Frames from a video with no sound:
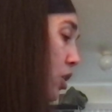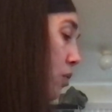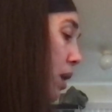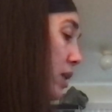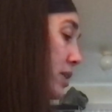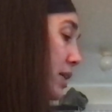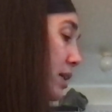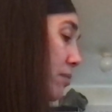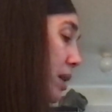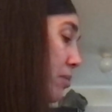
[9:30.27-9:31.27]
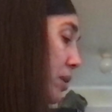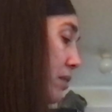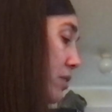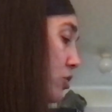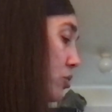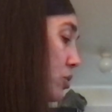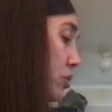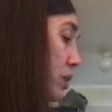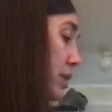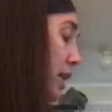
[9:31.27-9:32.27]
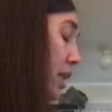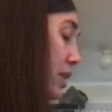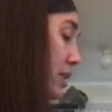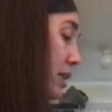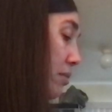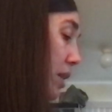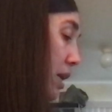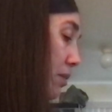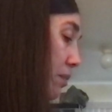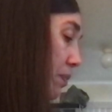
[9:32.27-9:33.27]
While to him, make-believe and true were exactly the same thing.